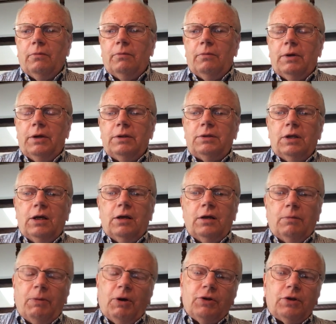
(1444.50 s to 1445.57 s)
might say at
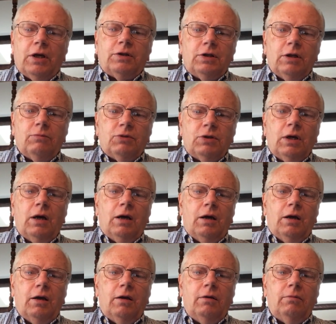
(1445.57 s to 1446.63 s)
about that same
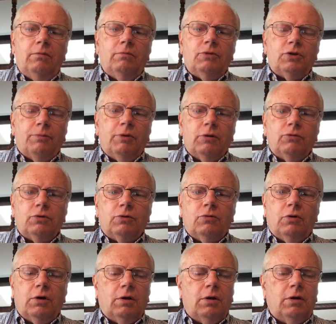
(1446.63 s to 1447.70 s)
time something was
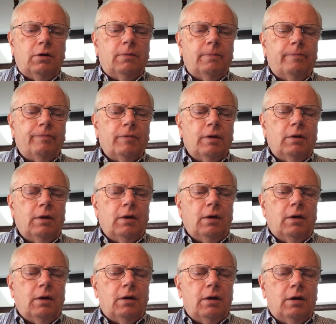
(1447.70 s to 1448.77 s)
going on.
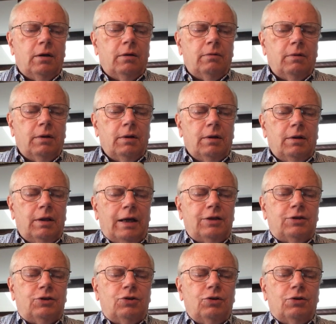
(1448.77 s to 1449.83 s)
Uh,
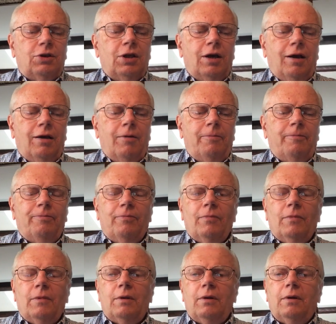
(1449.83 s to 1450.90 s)
that's to them
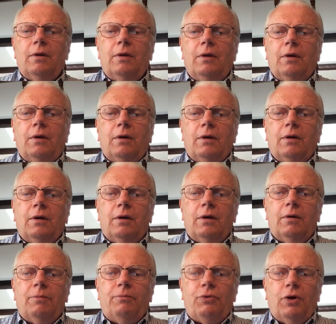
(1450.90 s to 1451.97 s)

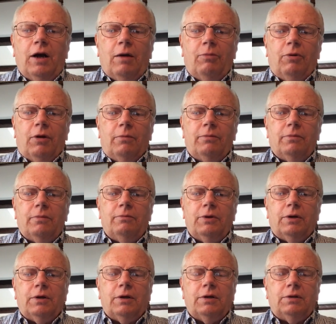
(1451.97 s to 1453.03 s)
a problem
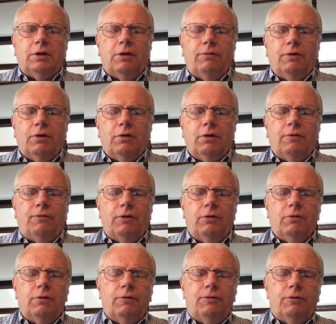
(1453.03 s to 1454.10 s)
because they feel if,
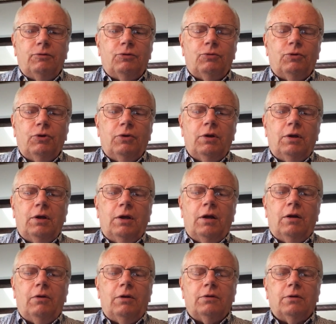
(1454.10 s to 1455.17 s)
if it was really
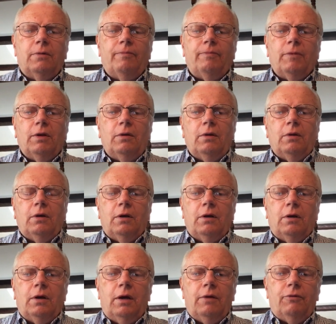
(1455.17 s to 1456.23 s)
inerrant,
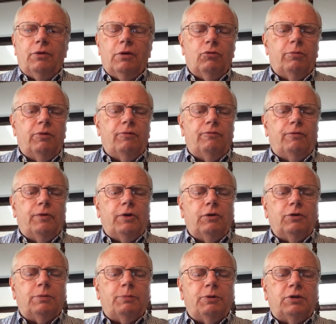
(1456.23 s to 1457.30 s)
uh, everything would be very
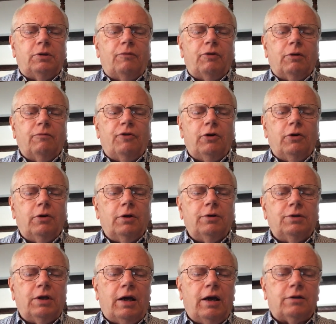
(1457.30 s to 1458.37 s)
specific, very
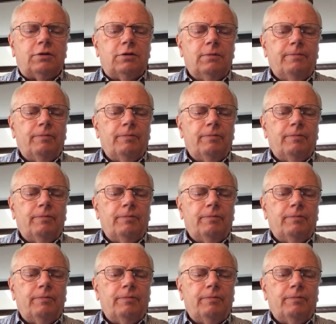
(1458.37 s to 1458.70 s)
exact.